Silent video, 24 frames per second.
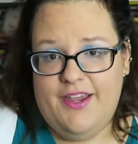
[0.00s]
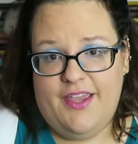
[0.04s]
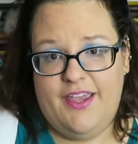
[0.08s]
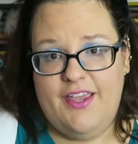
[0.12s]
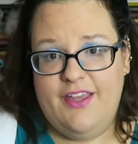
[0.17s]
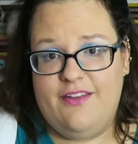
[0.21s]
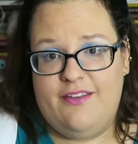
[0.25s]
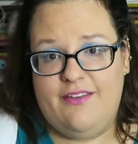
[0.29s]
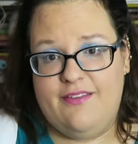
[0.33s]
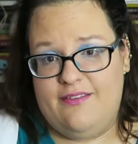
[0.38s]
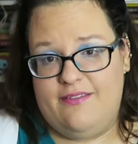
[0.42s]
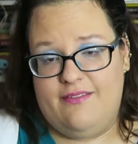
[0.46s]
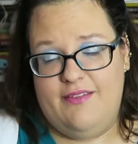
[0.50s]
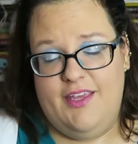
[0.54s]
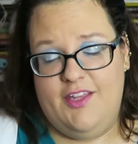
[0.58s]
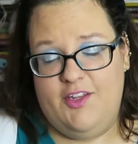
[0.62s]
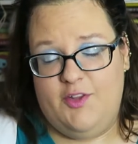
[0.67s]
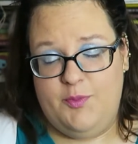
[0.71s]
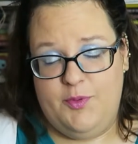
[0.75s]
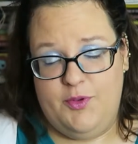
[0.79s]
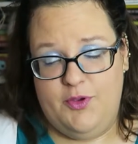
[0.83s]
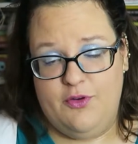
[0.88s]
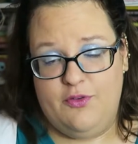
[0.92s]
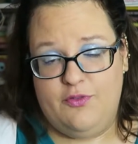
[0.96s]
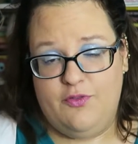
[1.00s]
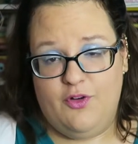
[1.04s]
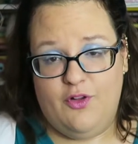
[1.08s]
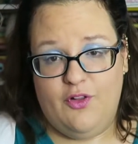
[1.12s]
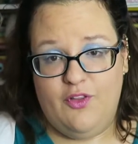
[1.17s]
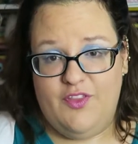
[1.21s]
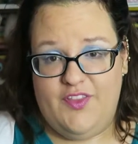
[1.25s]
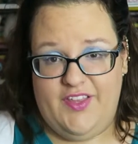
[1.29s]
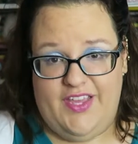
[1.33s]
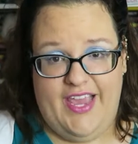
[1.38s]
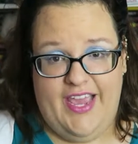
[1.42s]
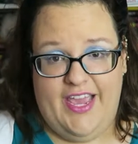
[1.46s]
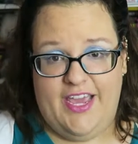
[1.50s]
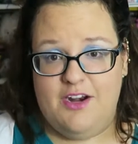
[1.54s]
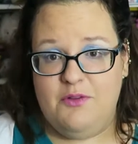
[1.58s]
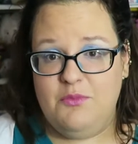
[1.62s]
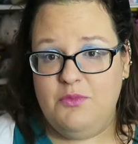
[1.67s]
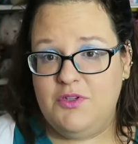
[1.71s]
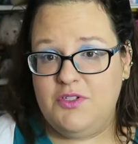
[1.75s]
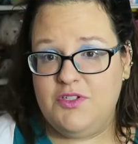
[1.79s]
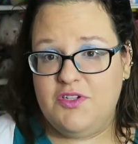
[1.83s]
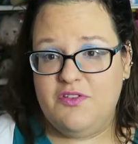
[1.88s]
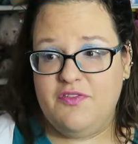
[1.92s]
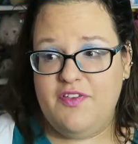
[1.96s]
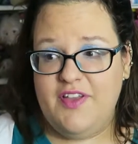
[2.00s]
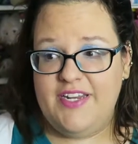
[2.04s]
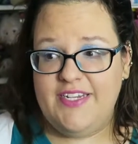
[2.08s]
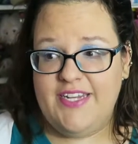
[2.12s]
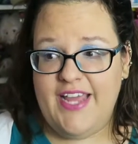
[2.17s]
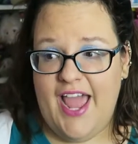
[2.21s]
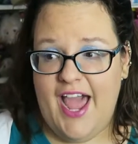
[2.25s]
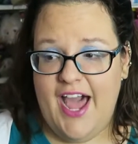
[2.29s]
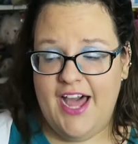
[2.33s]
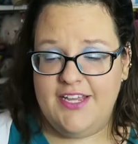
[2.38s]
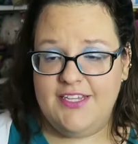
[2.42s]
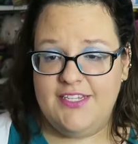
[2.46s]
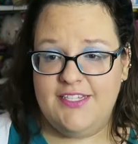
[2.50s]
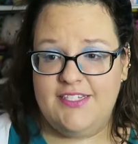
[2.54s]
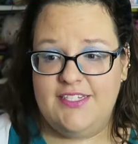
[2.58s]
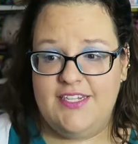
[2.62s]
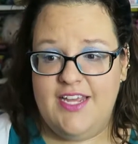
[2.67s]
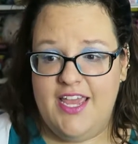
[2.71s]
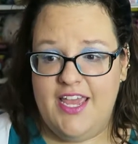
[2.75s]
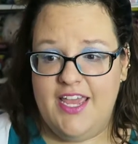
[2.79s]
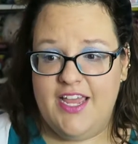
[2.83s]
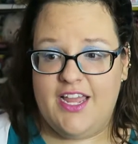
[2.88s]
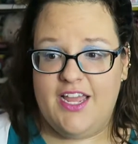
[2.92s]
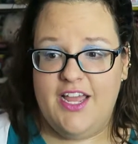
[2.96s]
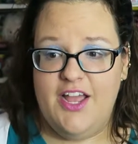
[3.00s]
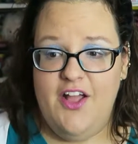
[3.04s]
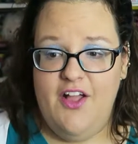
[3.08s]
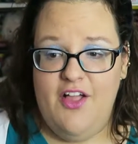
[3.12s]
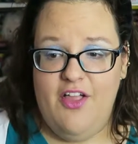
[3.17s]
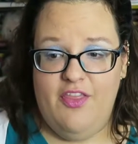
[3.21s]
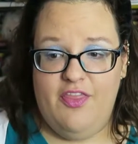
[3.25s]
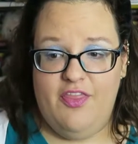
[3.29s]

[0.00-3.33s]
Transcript: It's, it's beautiful. The animals are fantastic.